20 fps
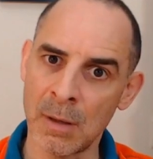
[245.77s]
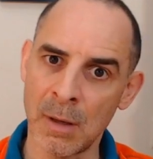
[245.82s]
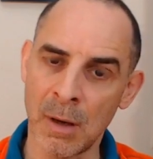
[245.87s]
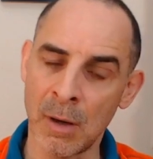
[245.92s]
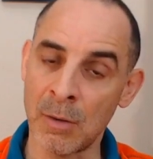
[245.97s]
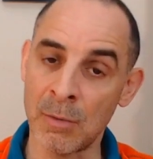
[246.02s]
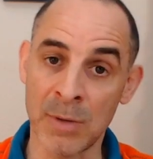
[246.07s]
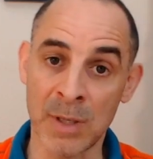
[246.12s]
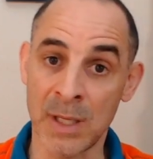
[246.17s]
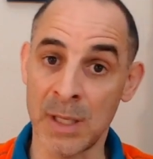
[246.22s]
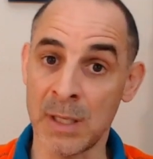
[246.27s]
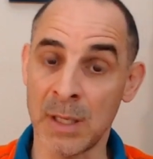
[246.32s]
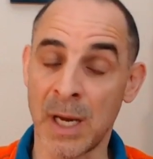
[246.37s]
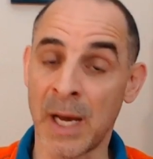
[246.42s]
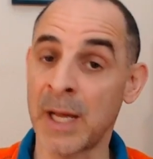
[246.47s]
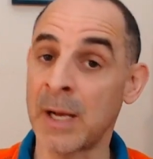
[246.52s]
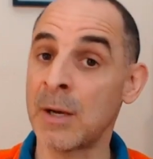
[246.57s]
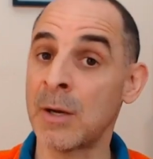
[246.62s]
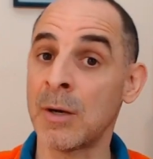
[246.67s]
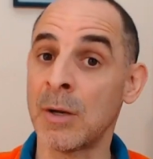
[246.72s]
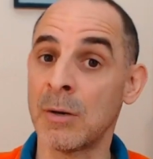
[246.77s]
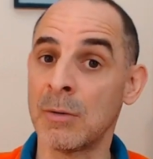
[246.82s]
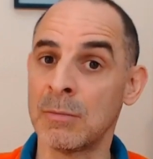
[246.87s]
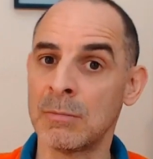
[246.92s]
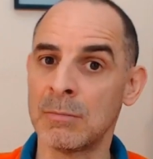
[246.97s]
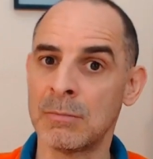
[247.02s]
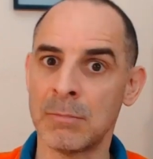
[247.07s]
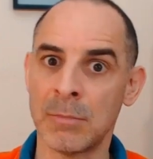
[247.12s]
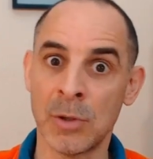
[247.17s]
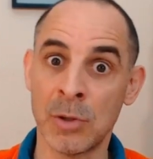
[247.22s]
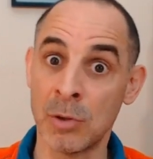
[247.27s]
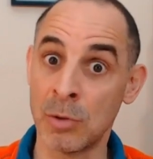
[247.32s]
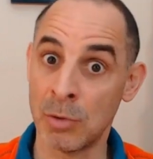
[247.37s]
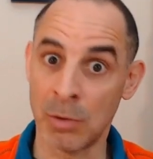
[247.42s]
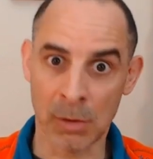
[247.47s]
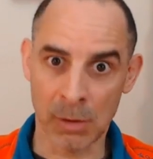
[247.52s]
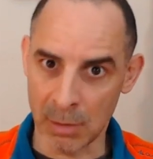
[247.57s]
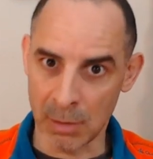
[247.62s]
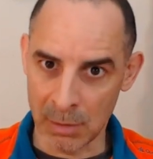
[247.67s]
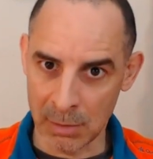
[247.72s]
only. I don't know.
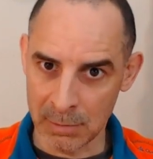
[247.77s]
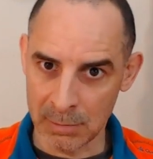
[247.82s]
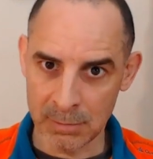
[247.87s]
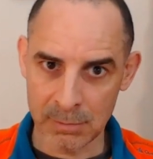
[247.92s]
Google.